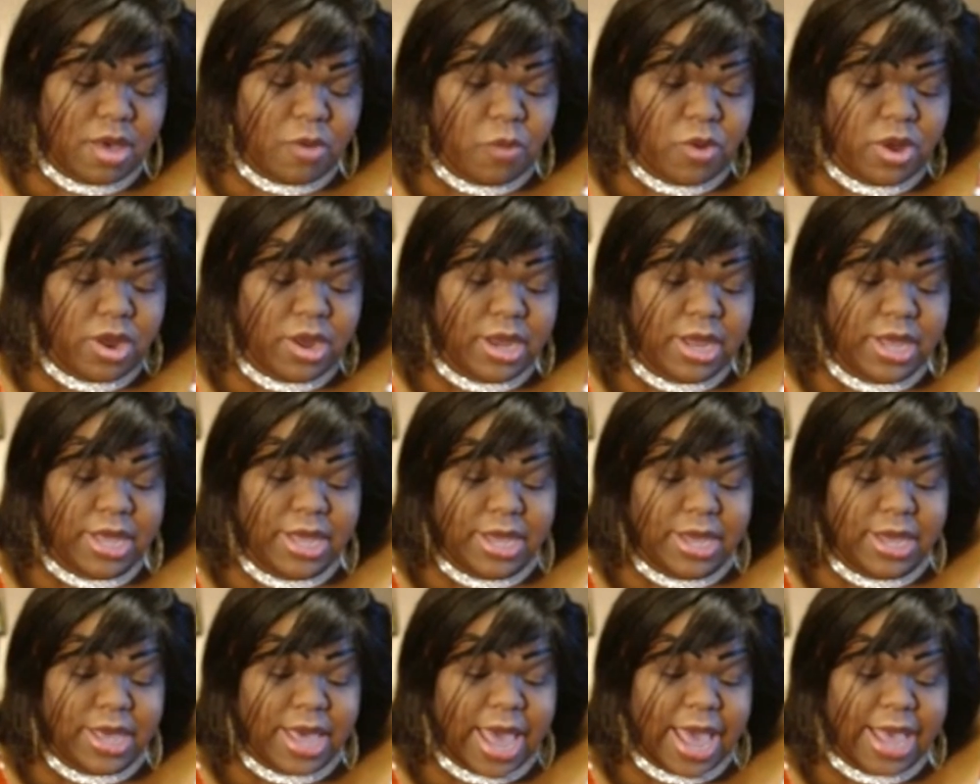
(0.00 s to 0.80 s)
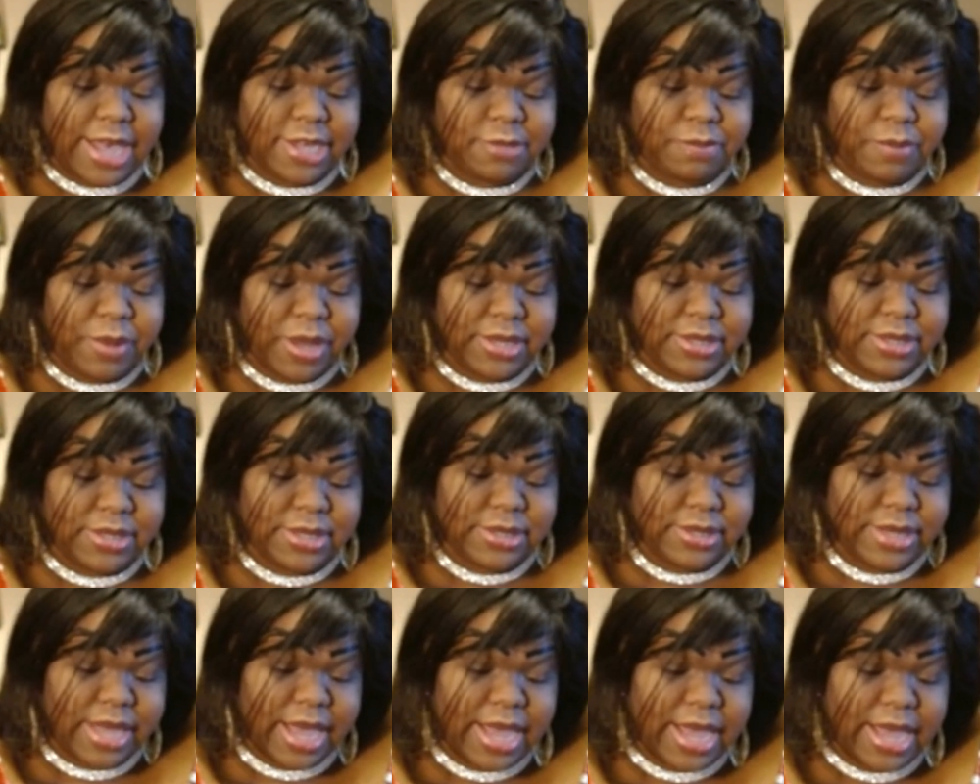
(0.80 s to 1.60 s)
one of the hidden aspects
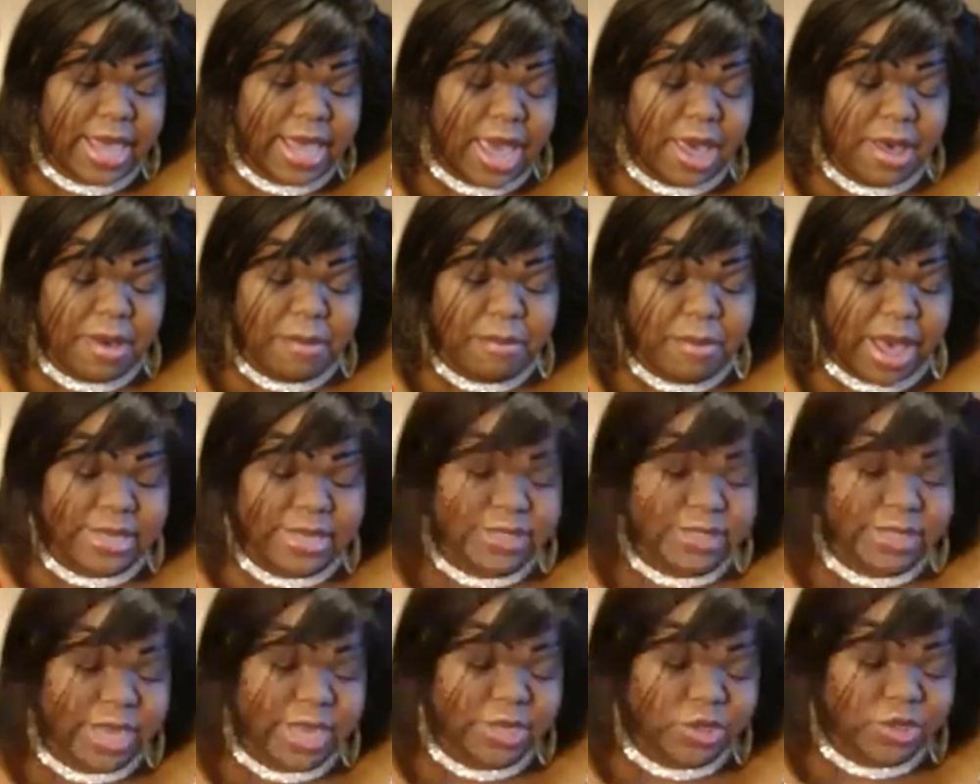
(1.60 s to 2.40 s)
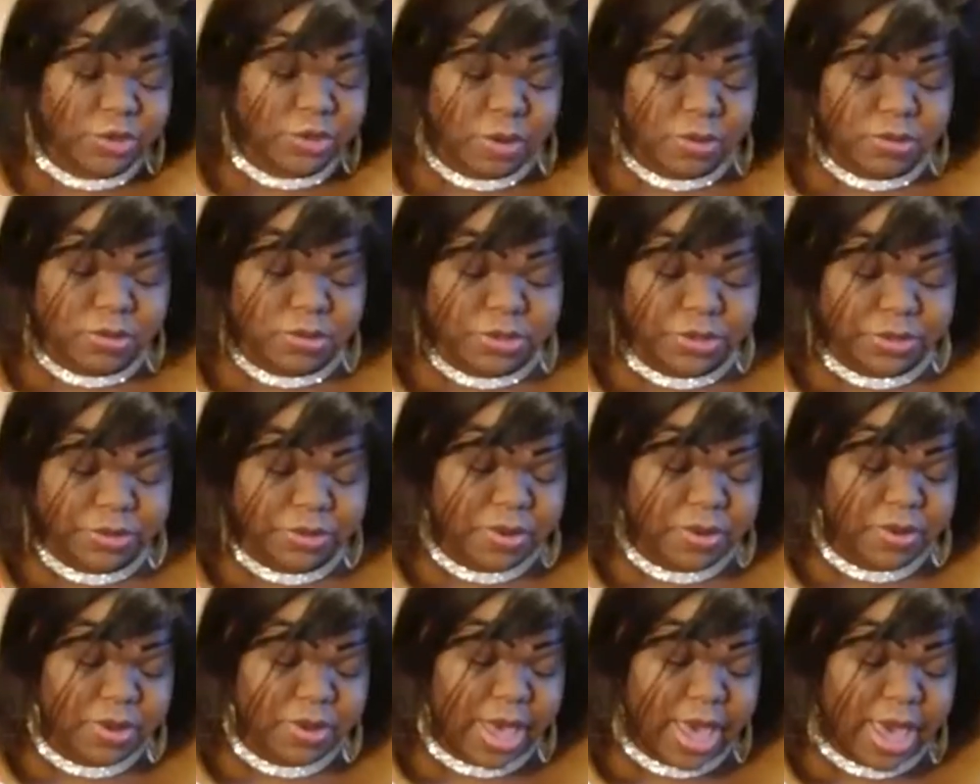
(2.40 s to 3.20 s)
is they gay or bisexual
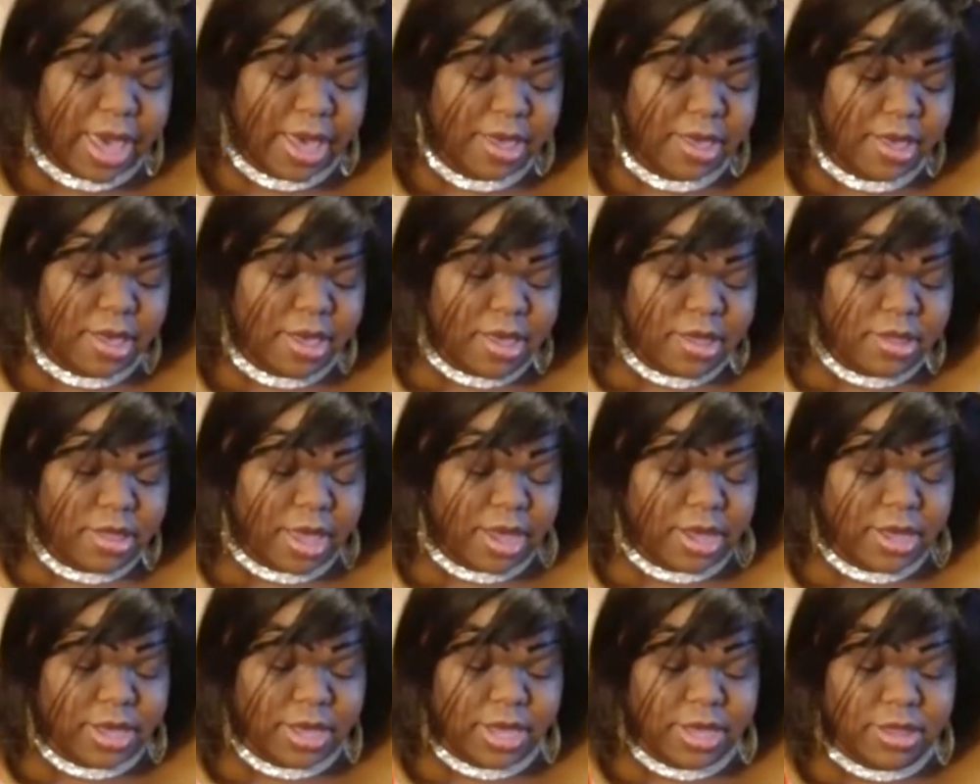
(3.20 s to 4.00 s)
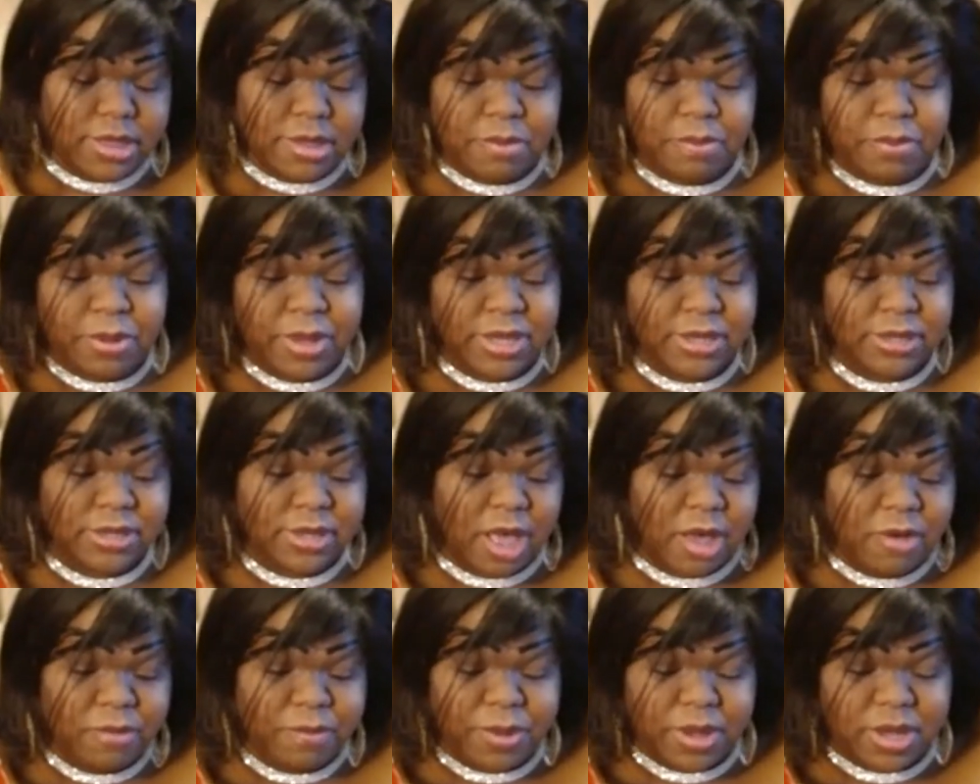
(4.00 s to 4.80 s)
too, okay? They could either piss
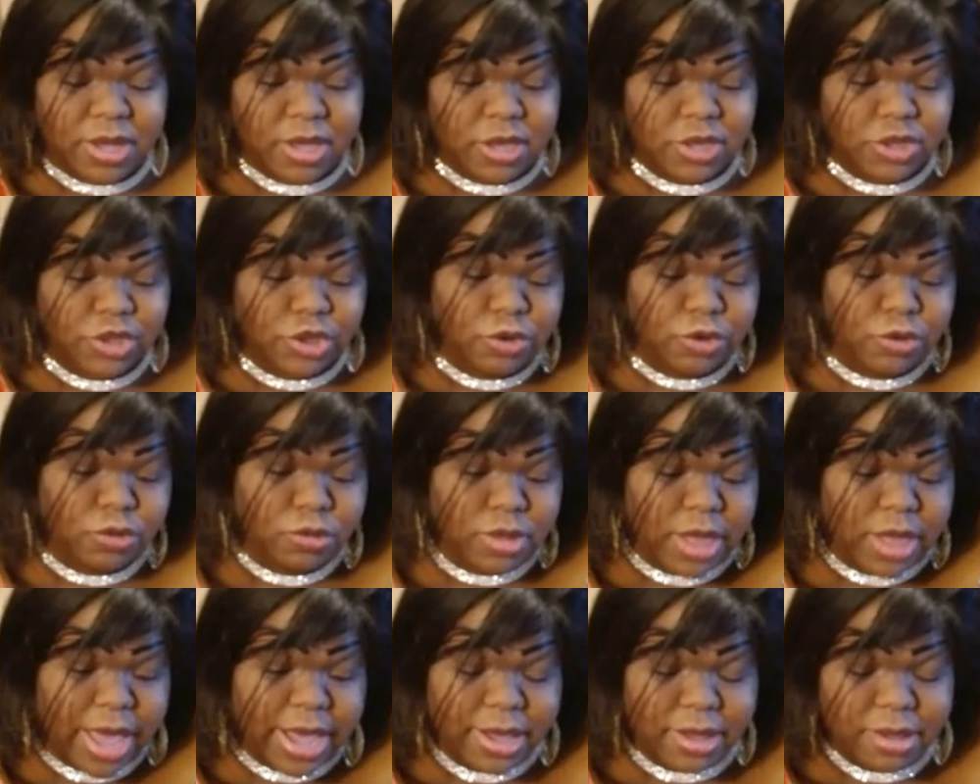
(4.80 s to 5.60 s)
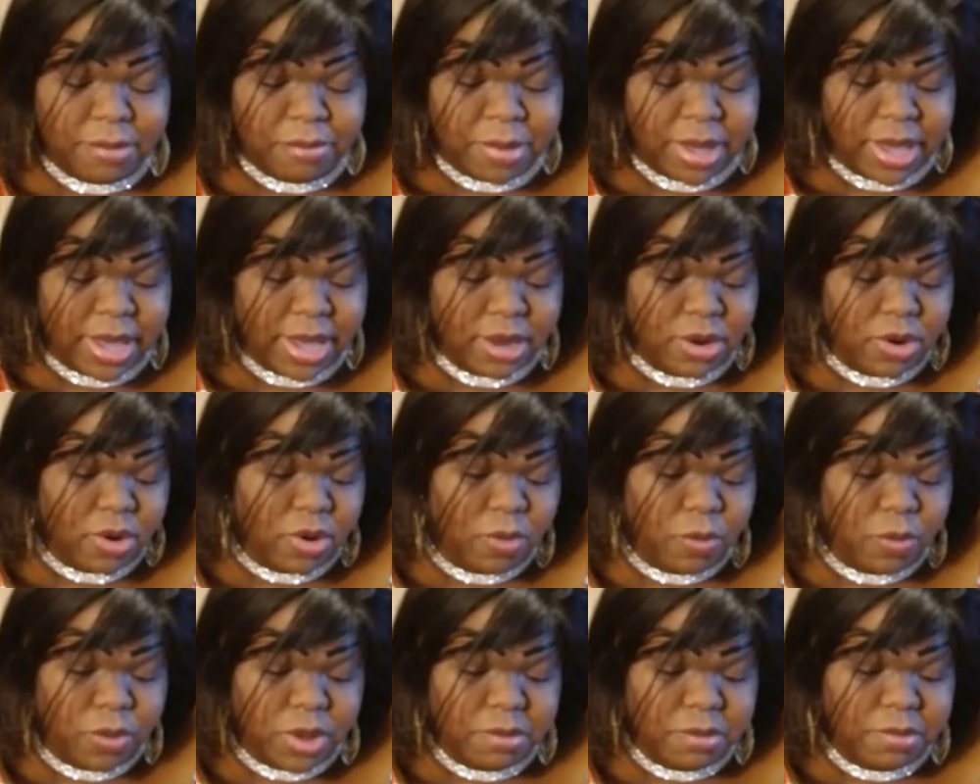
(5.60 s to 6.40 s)
off because you like men
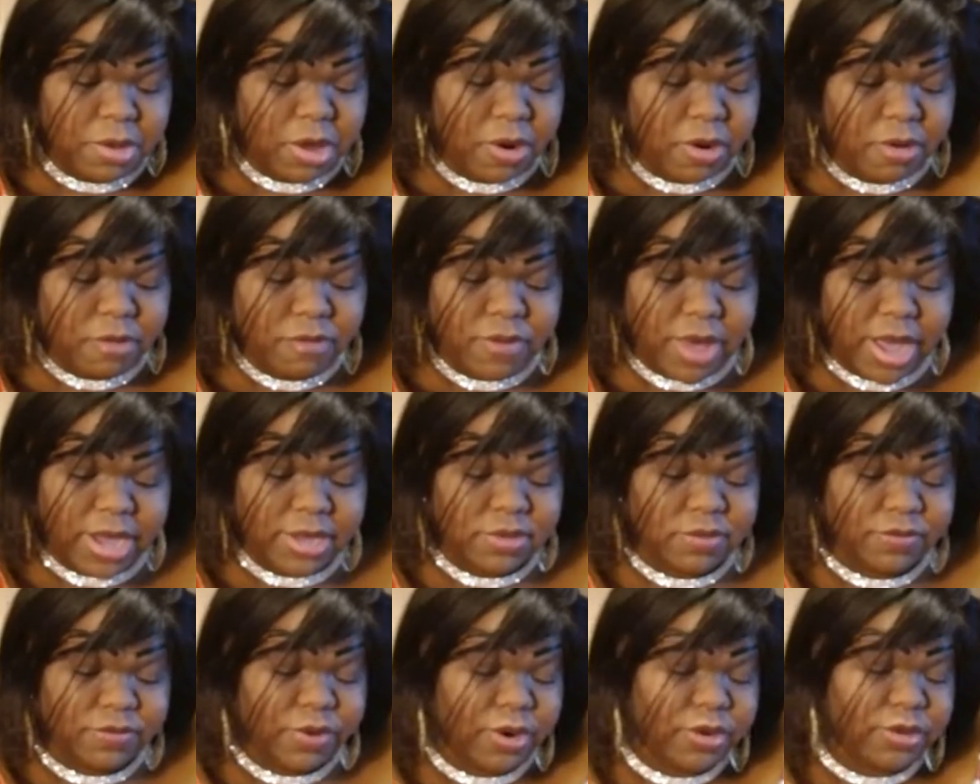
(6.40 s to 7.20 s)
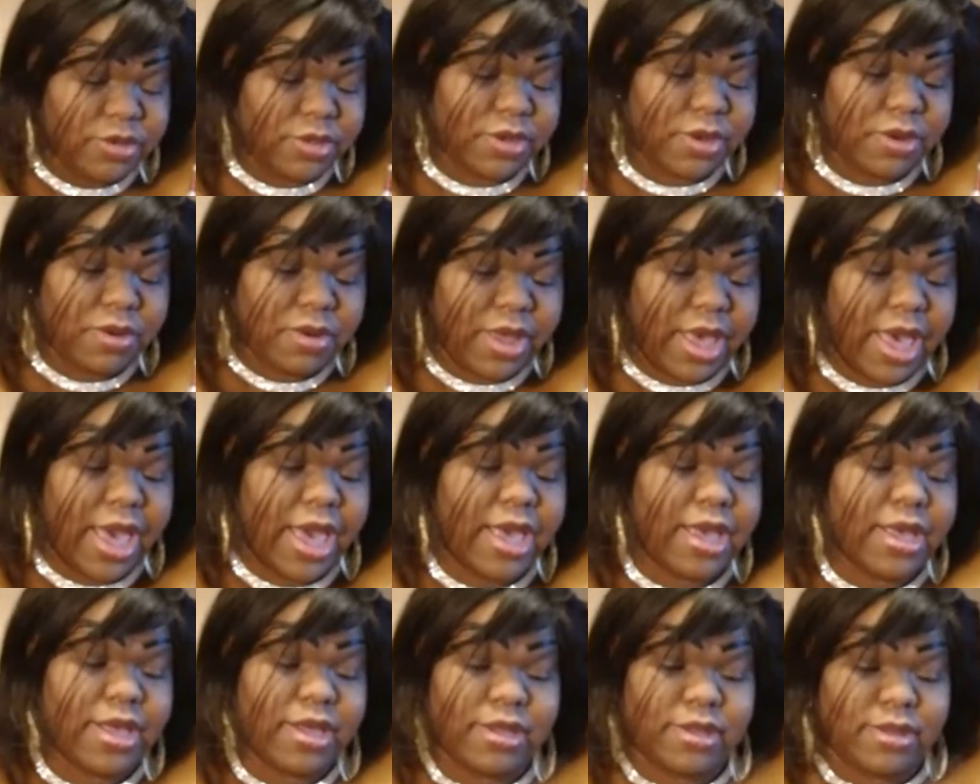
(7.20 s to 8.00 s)
or women or vice versa,
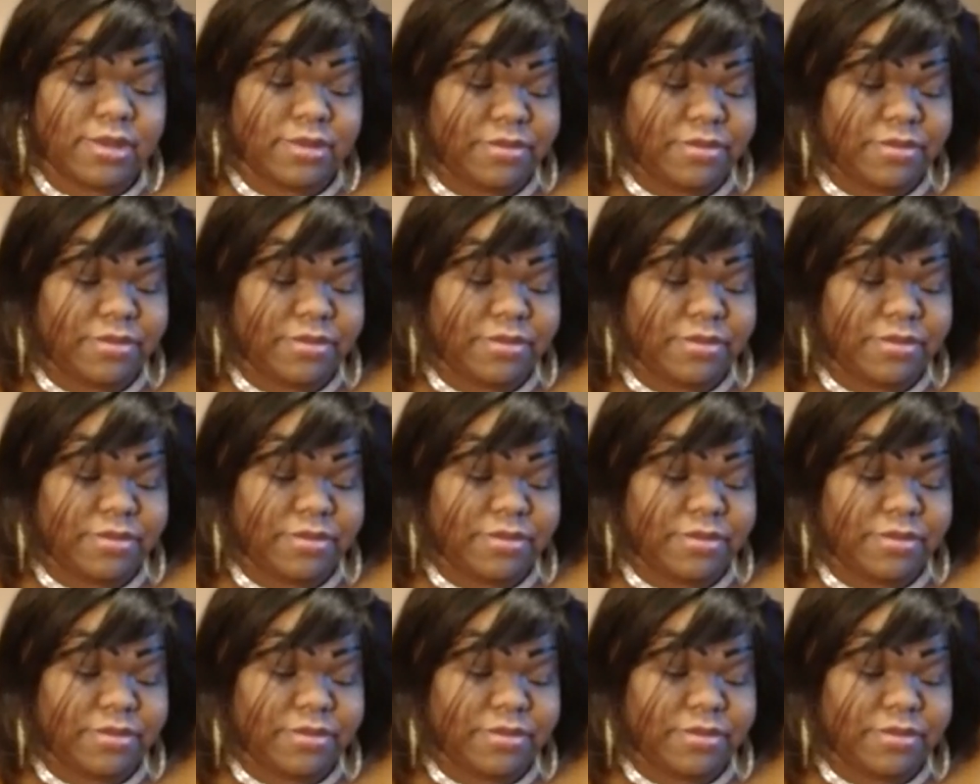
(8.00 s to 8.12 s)
okay?